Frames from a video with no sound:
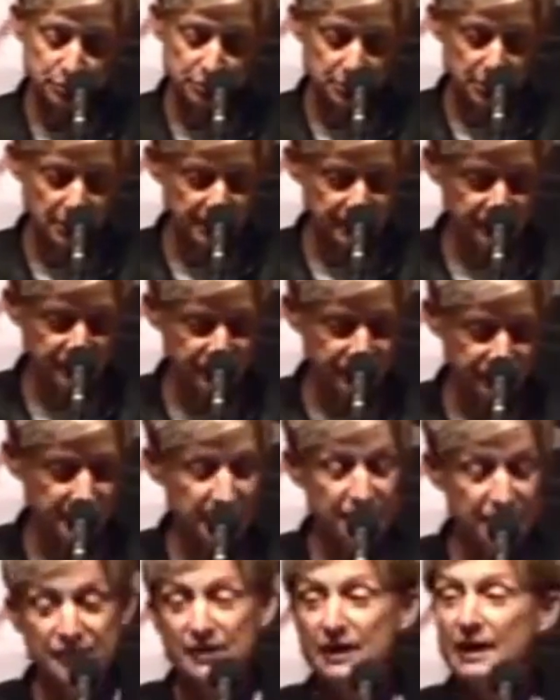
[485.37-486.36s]
life
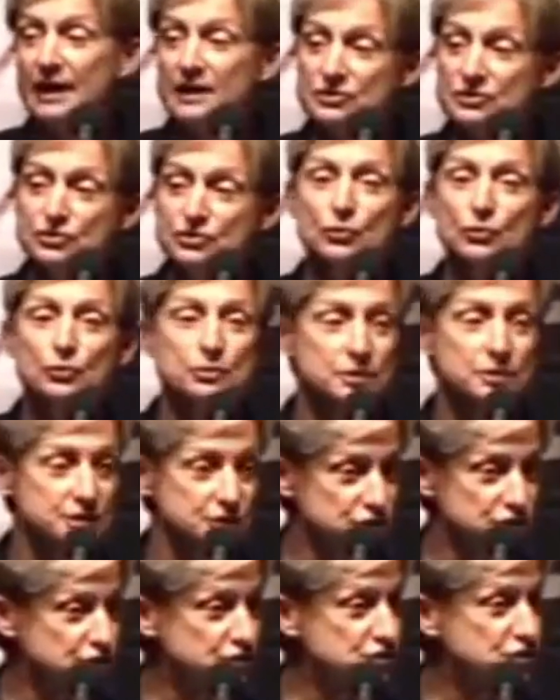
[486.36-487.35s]
that has no
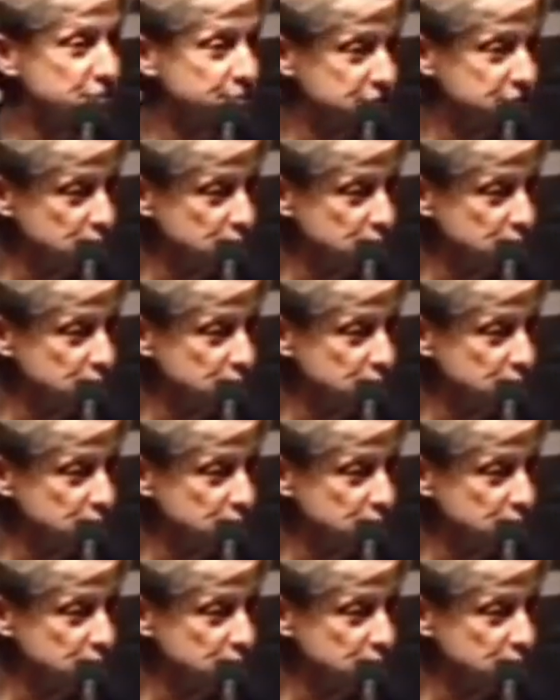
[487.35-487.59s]
relationship to